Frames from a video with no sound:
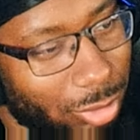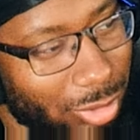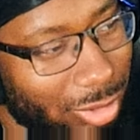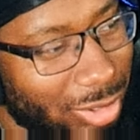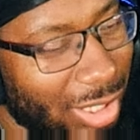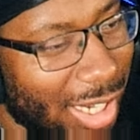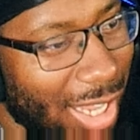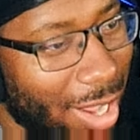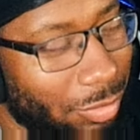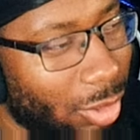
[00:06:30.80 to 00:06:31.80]
She did
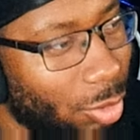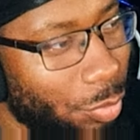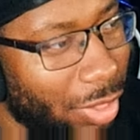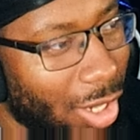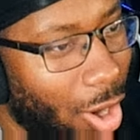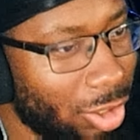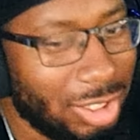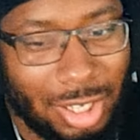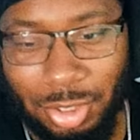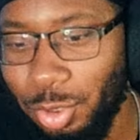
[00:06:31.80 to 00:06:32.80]
not have to do that. All
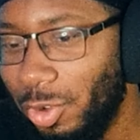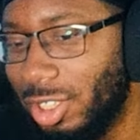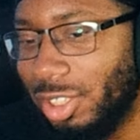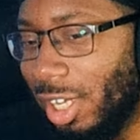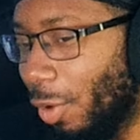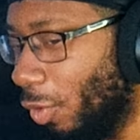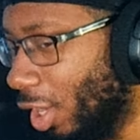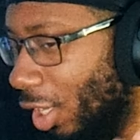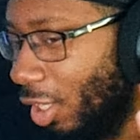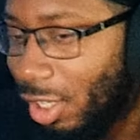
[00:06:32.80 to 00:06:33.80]
she had to do was just hit one
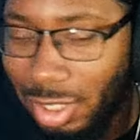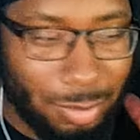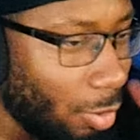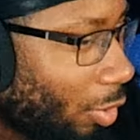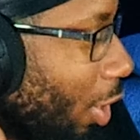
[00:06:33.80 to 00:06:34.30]
of these, bro.